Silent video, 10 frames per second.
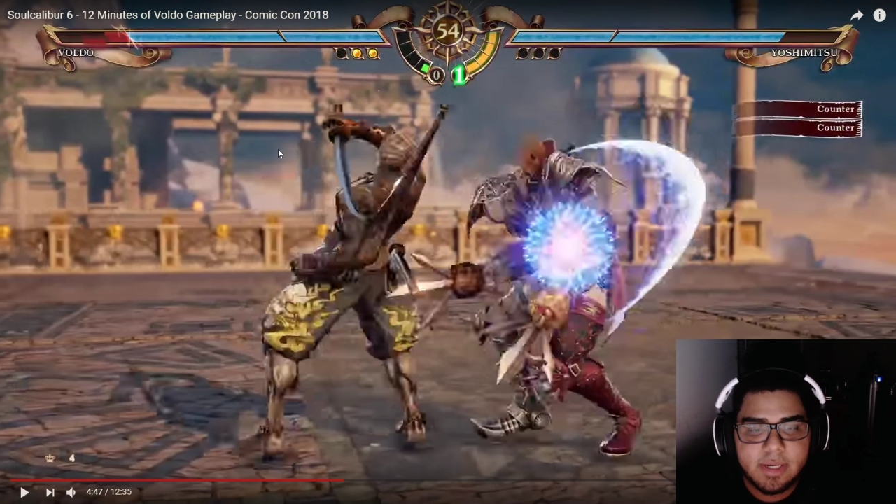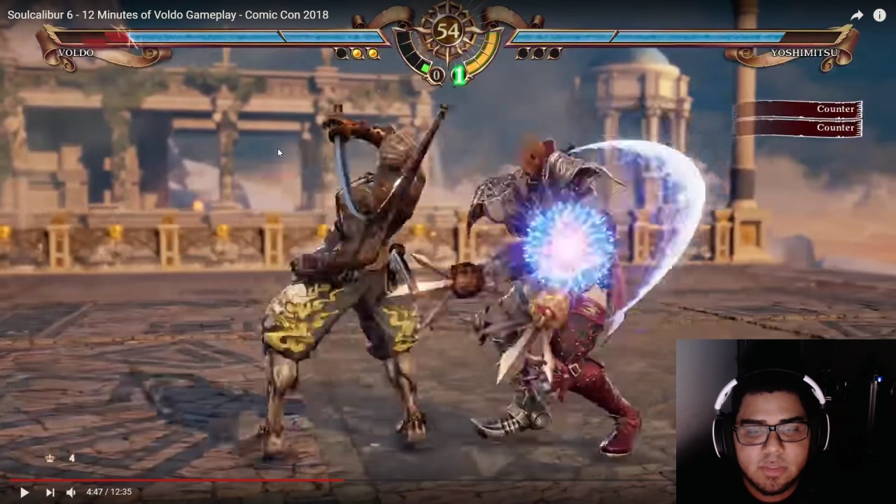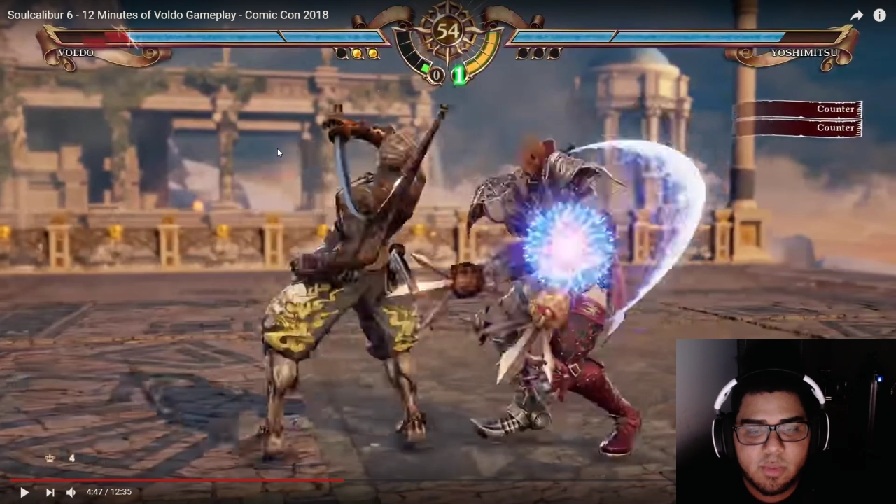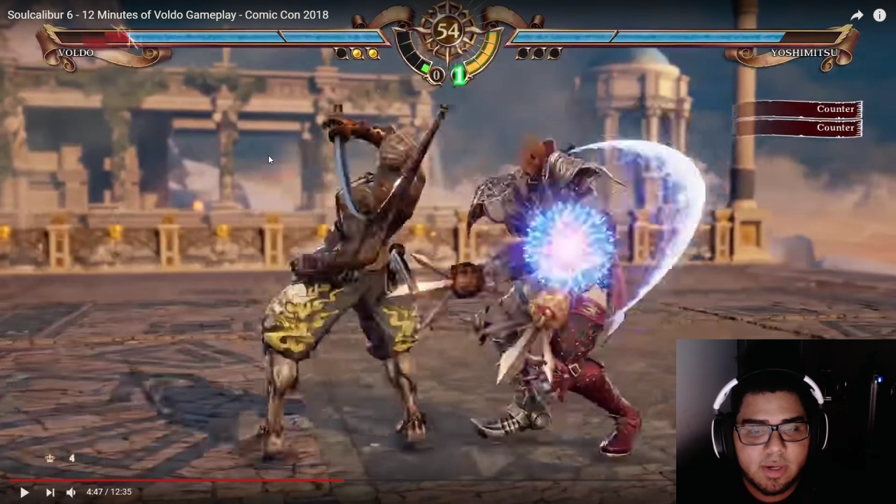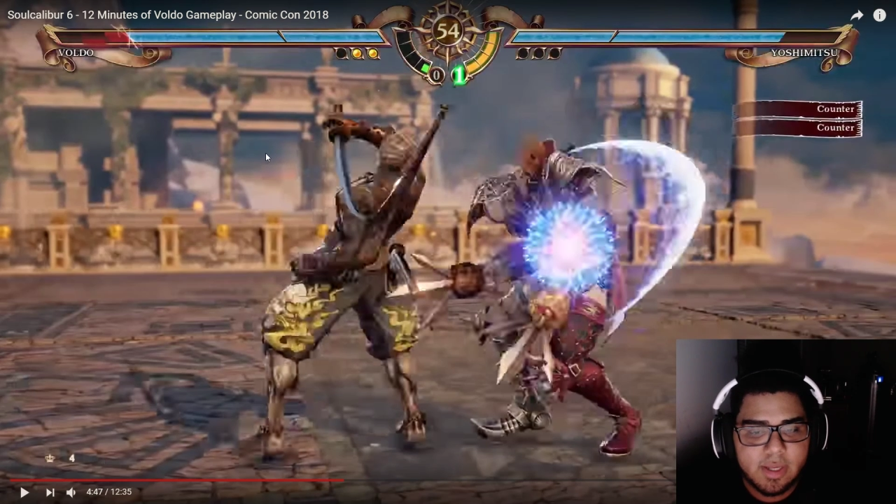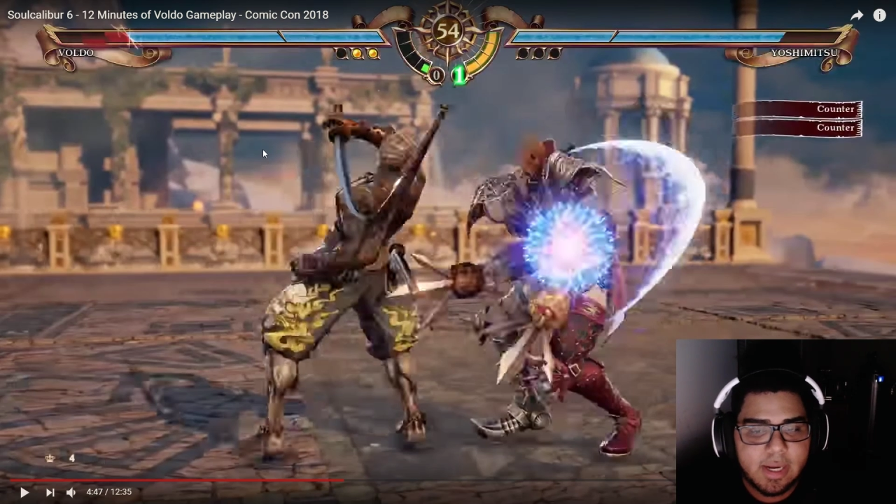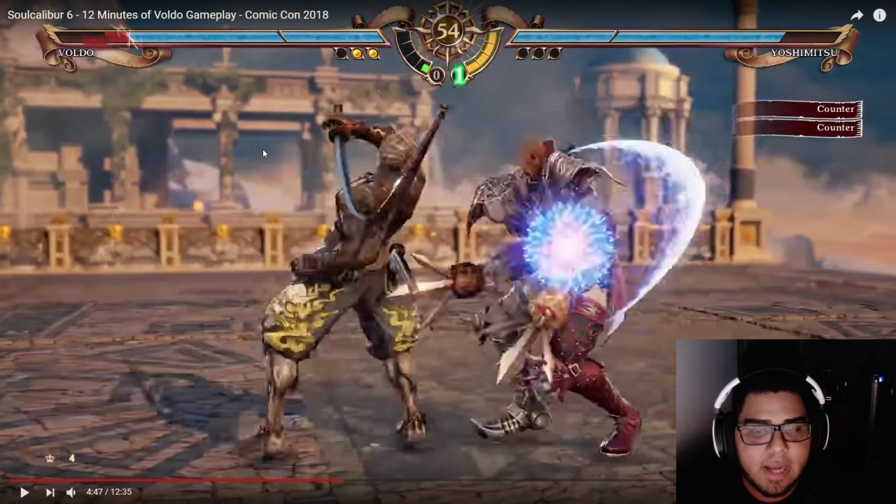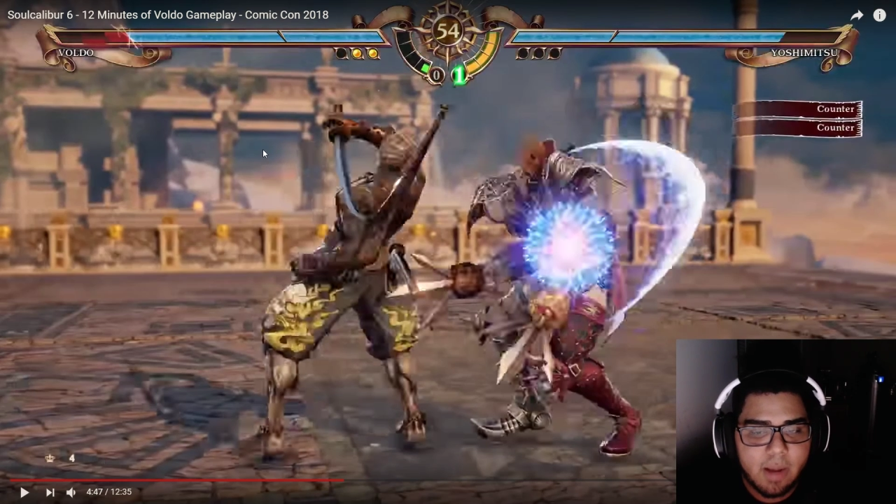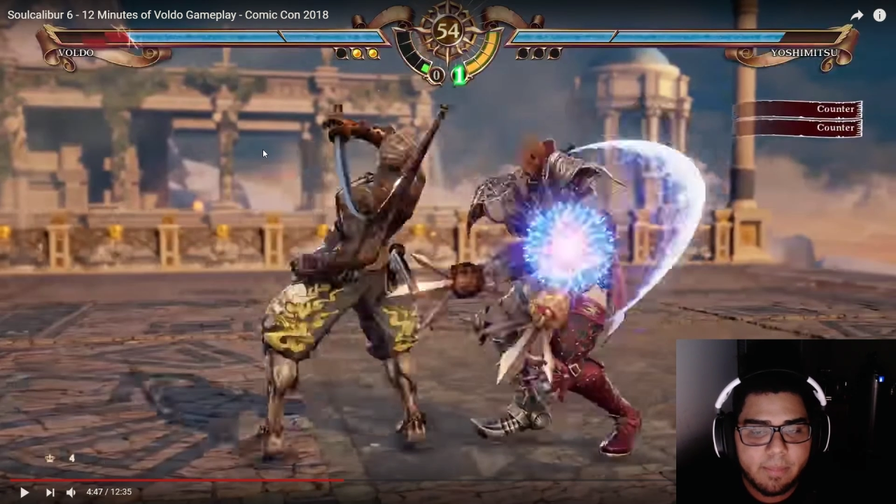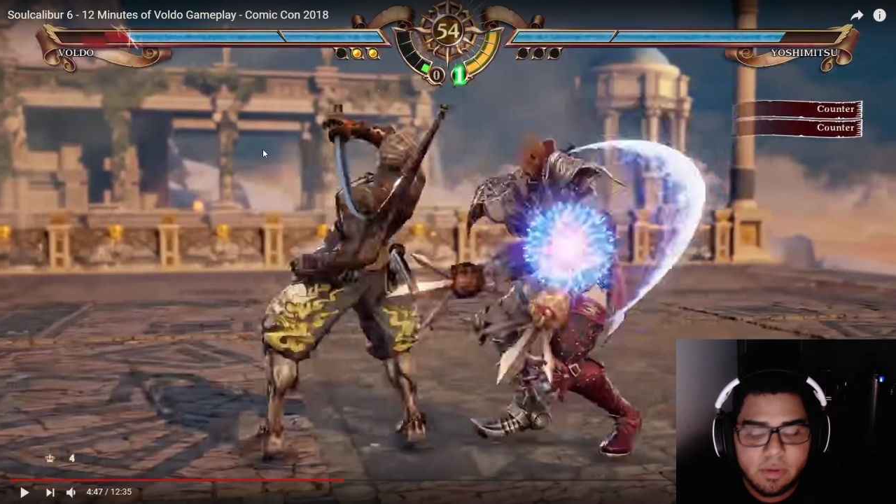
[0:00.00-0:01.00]
his way to get
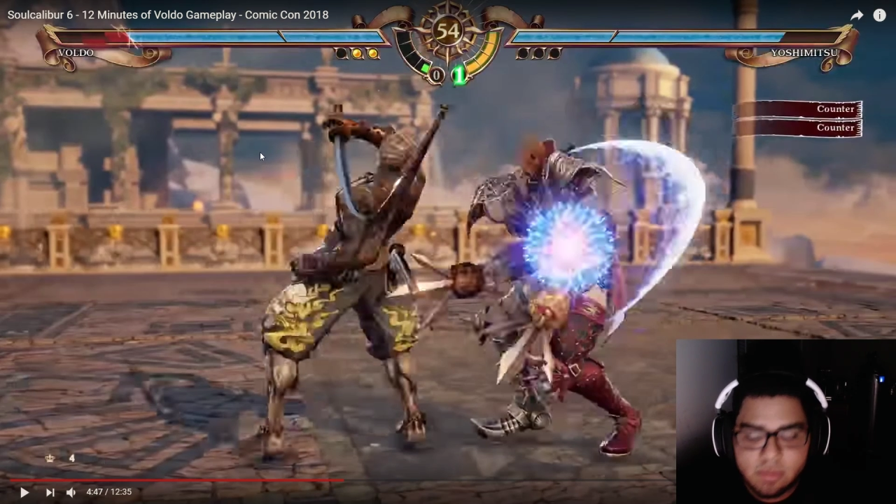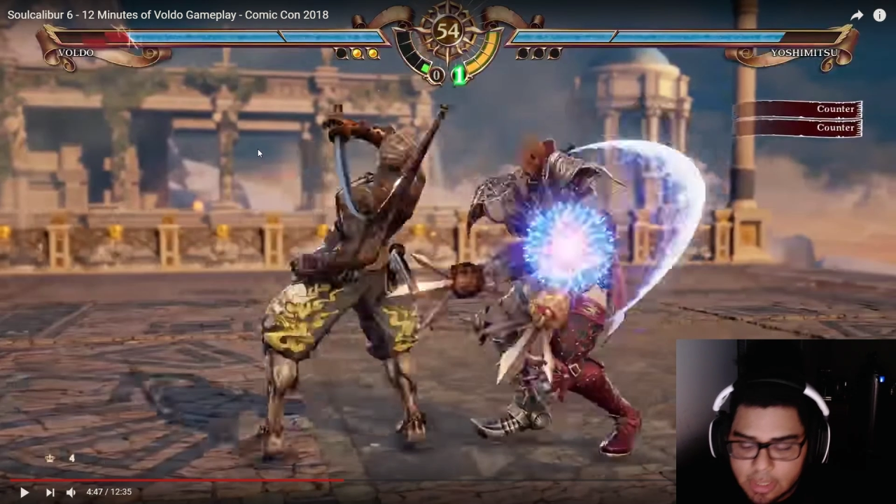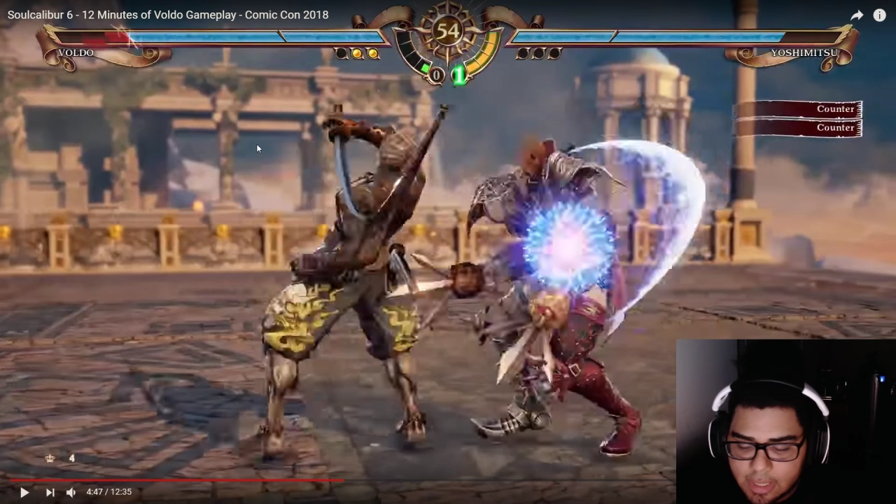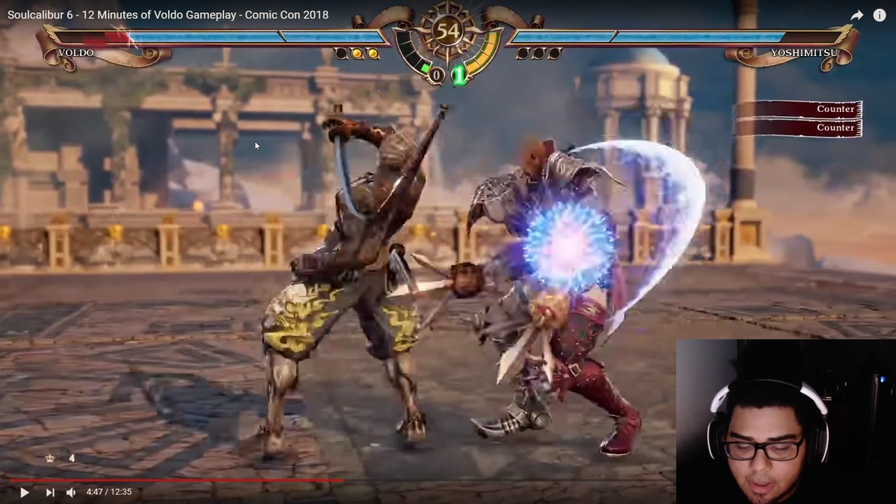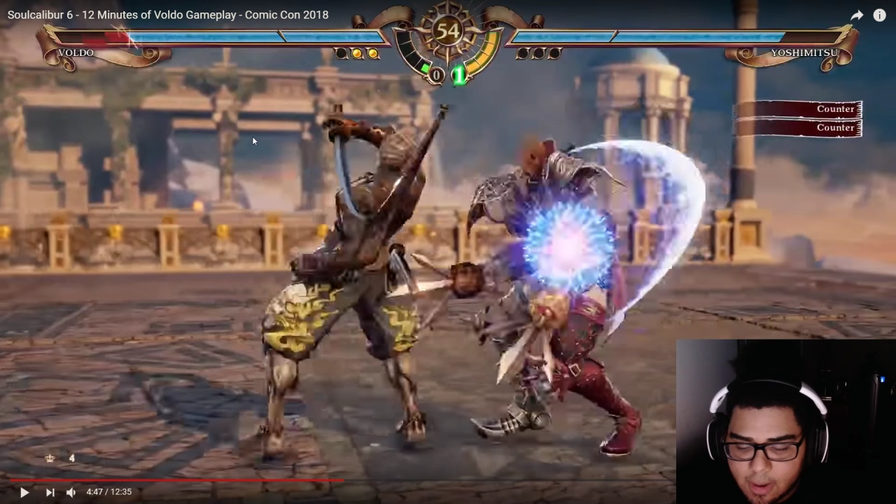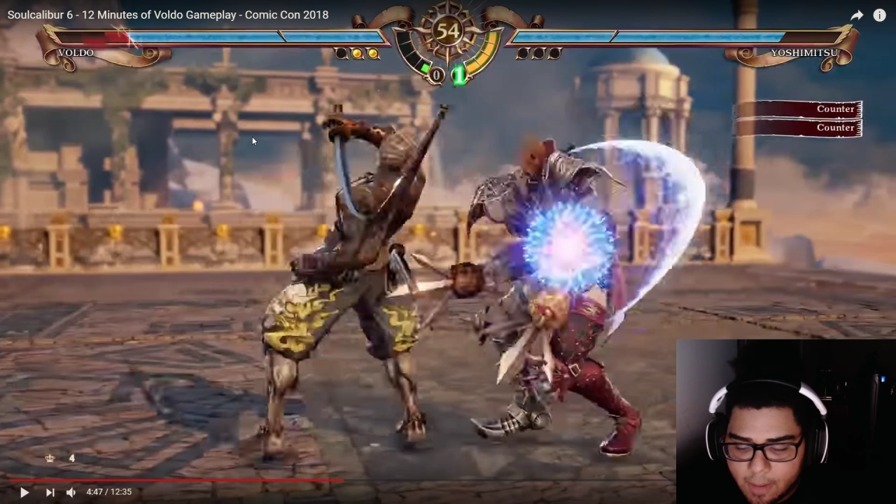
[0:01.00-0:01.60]
combos in